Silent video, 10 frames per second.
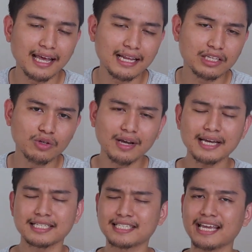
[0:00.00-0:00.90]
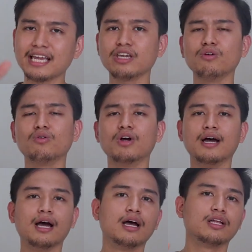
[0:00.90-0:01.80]
And you guys, thank you
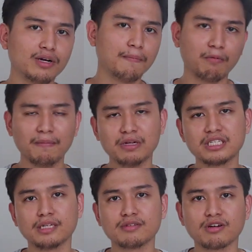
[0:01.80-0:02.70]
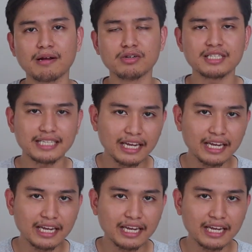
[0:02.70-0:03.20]
for the previous subscribers.